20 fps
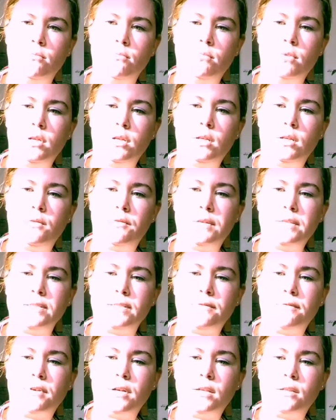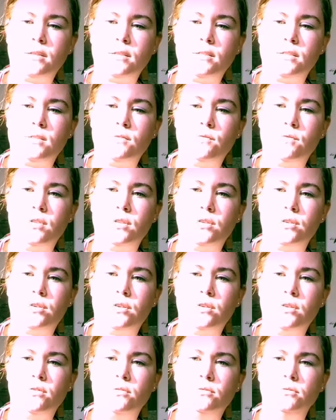But anyways, I've got this
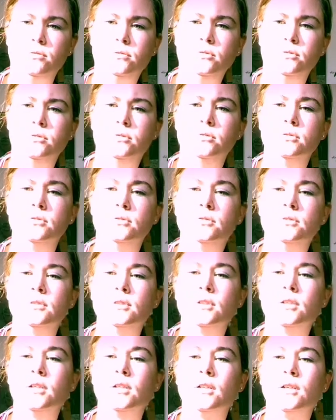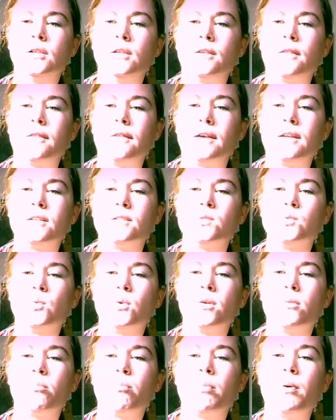vinegar. Ooh, that is
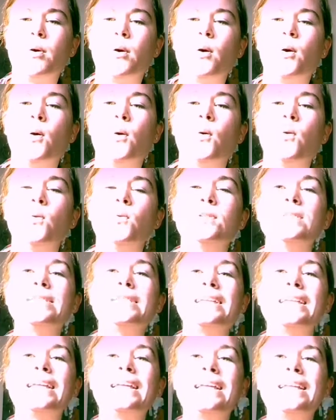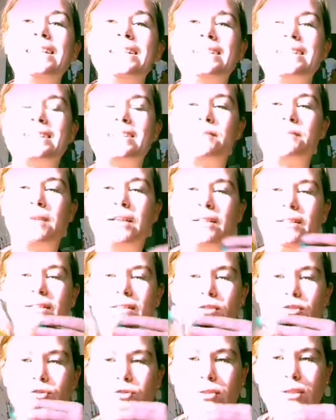one potent
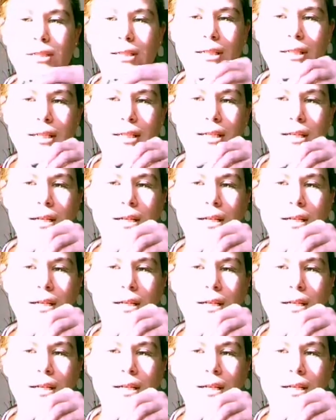smelling drink.